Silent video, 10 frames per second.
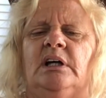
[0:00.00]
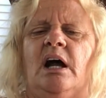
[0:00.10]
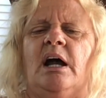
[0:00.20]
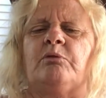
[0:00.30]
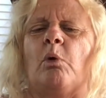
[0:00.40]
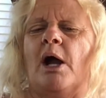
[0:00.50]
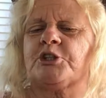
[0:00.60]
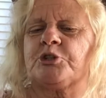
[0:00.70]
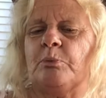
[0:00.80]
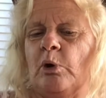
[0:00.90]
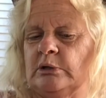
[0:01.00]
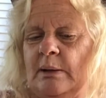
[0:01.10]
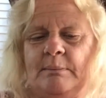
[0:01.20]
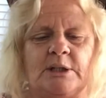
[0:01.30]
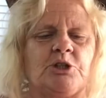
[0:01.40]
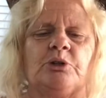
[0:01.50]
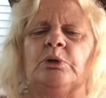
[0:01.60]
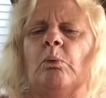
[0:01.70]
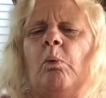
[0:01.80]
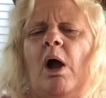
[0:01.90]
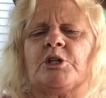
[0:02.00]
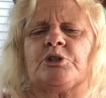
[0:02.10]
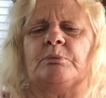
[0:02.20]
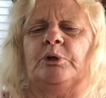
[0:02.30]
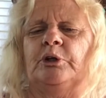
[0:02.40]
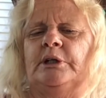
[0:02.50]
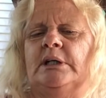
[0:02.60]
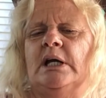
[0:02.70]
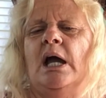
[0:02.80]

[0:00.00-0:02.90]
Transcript: I've washed them all up. Make sure you wash them good.